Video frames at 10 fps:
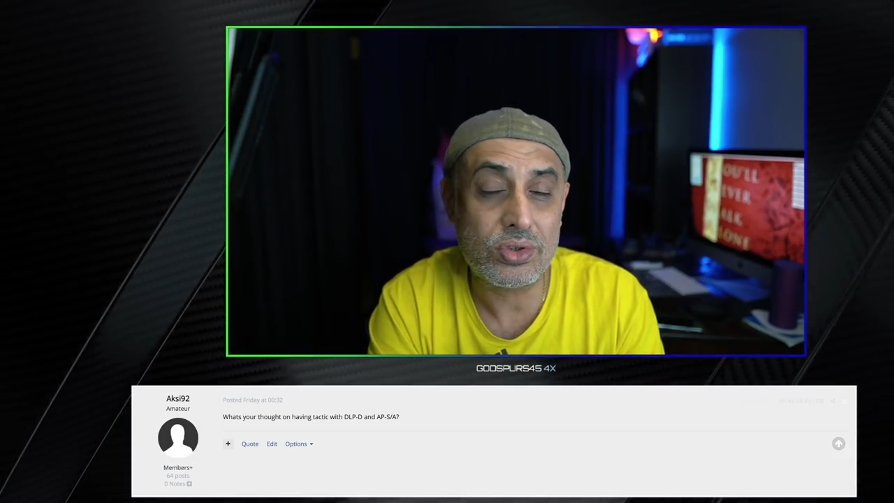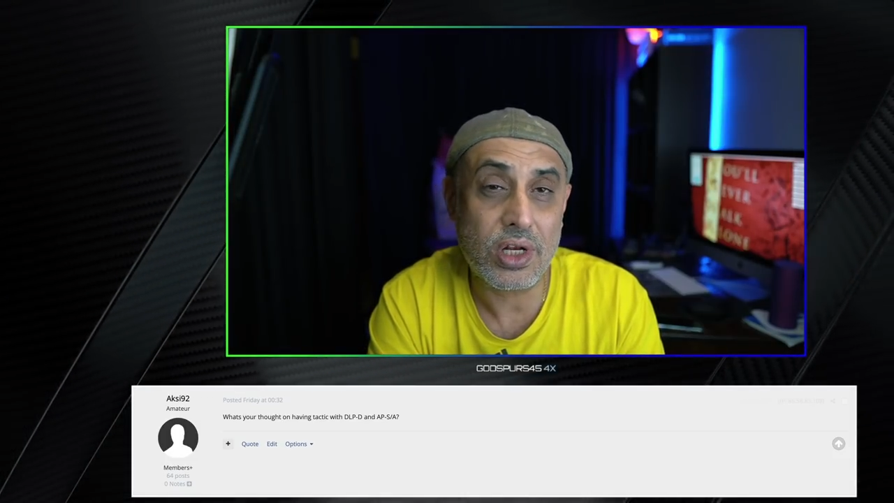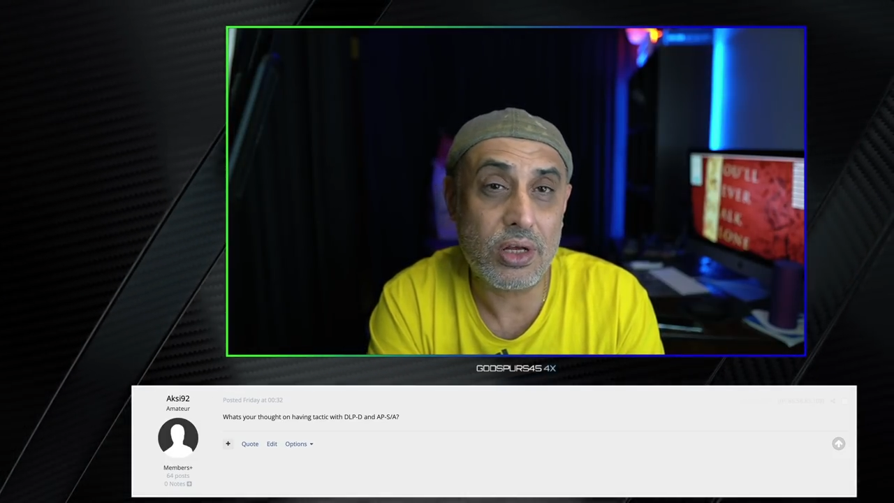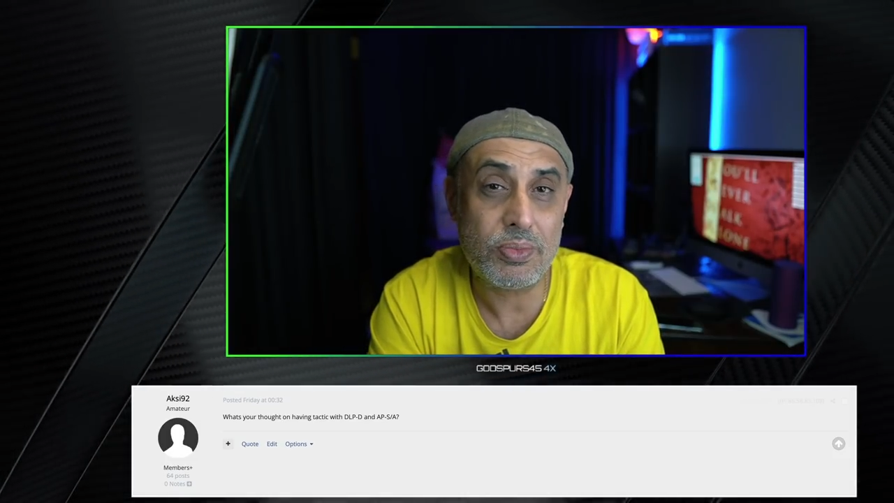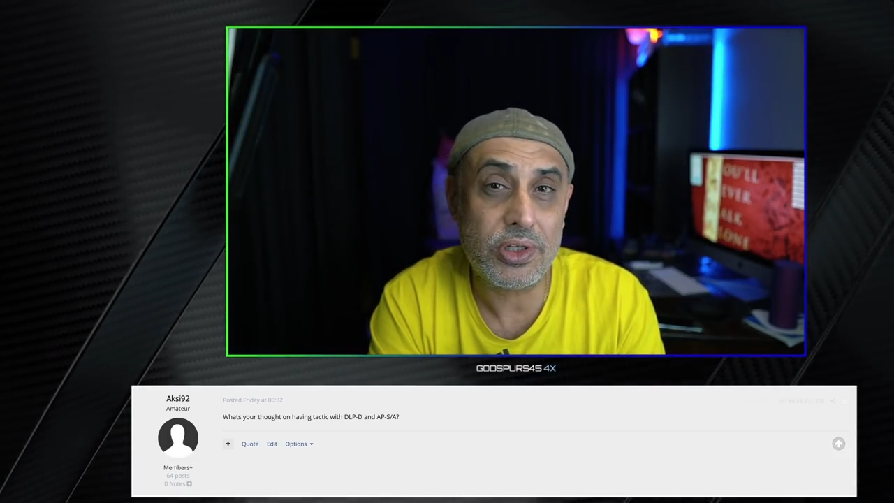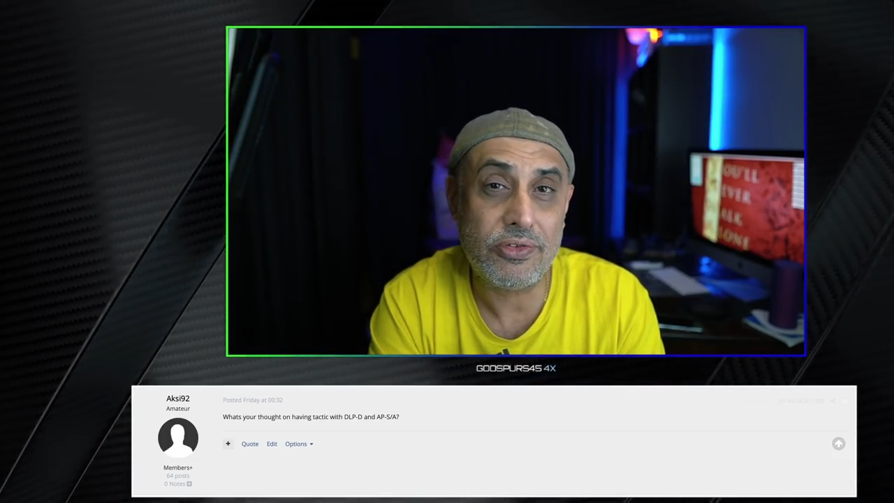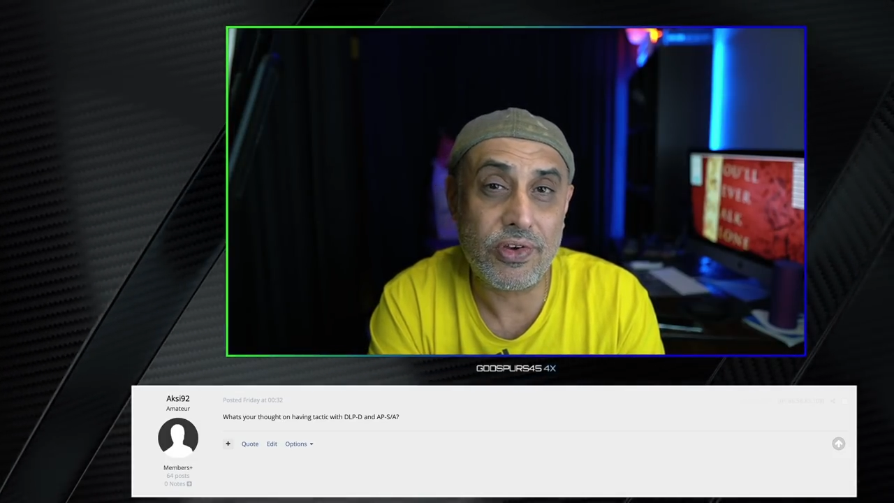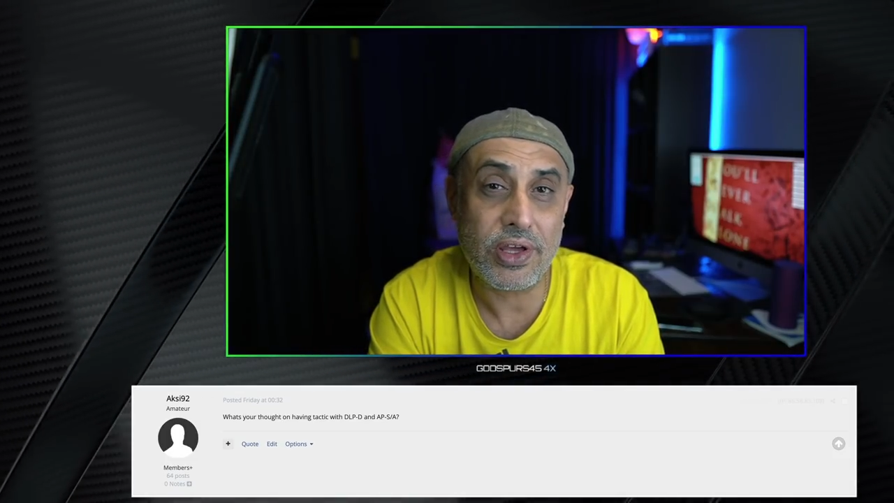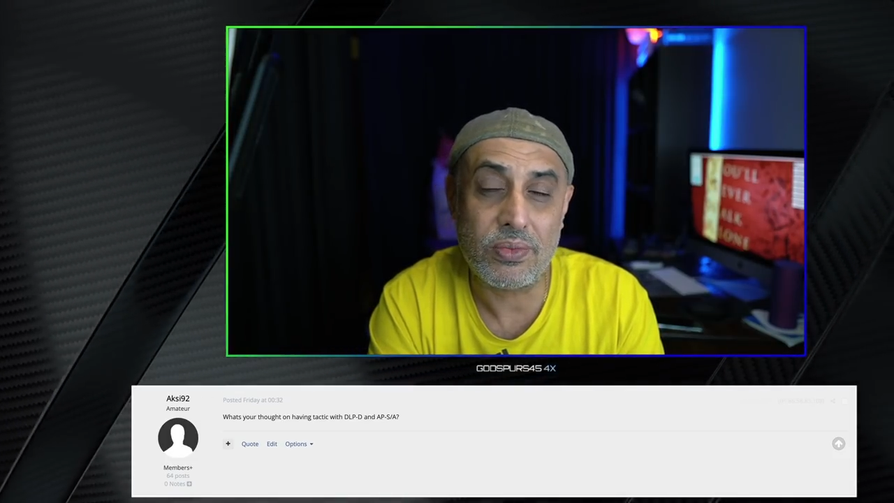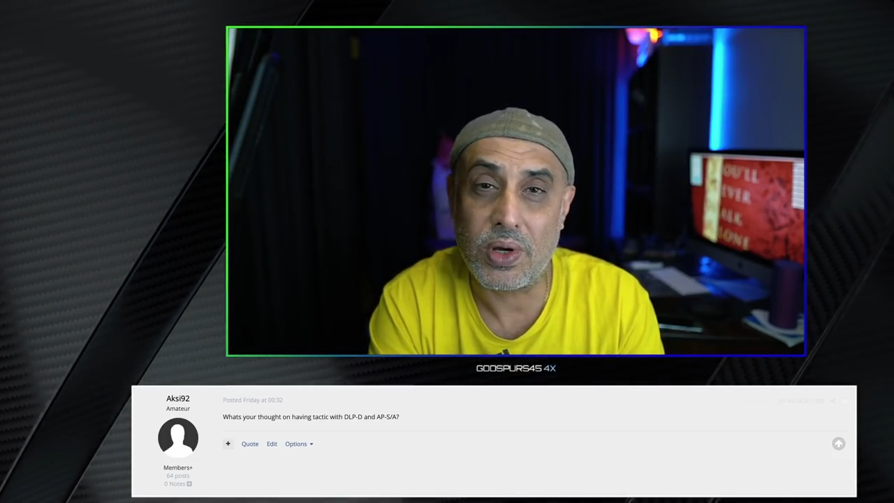Who's going to help you
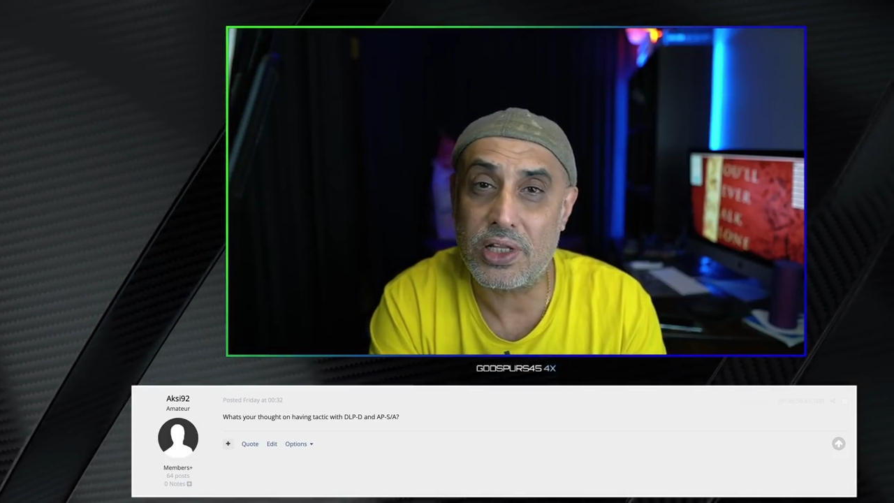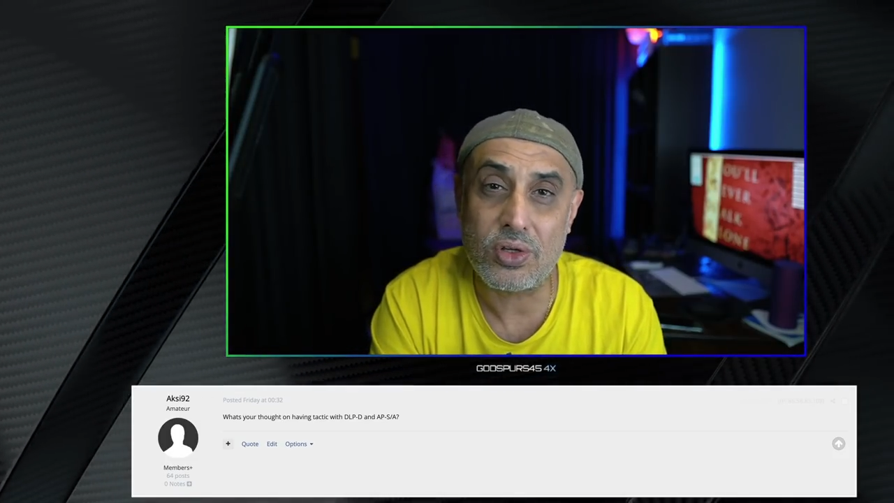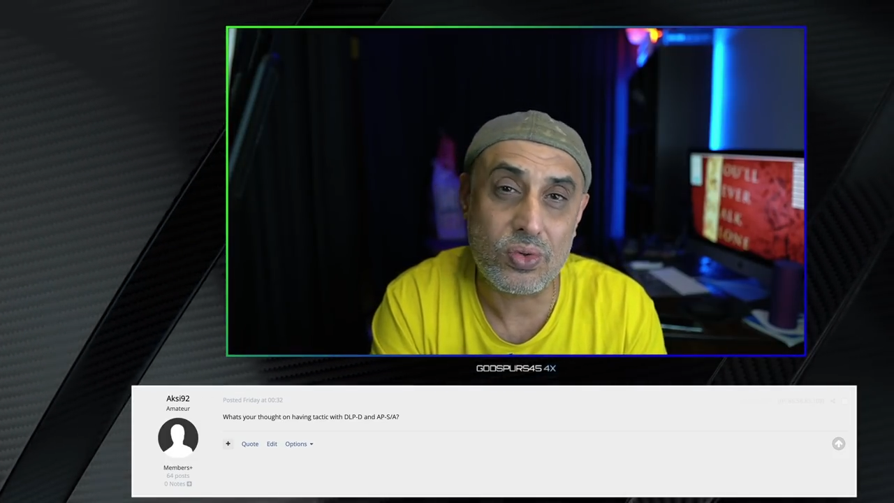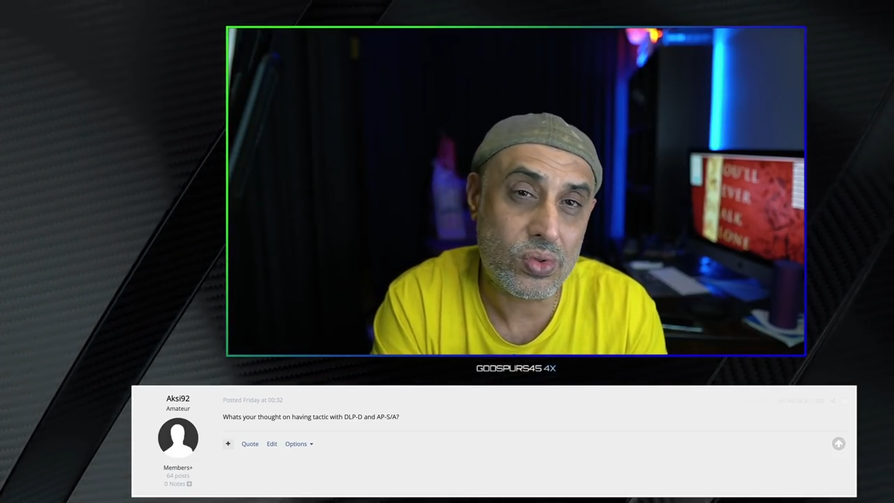defend? What are the